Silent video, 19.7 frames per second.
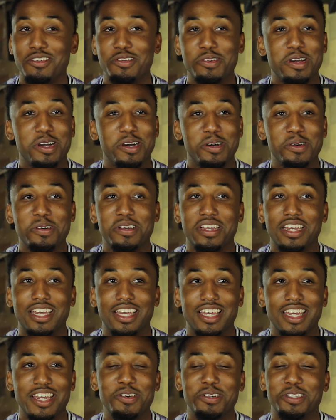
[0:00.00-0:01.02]
you know,
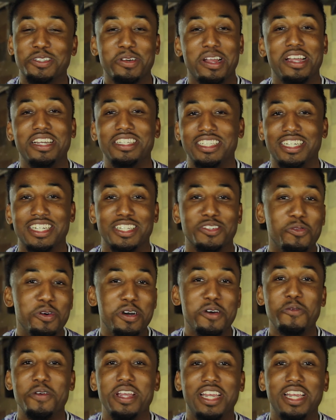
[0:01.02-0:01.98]
it was crazy because one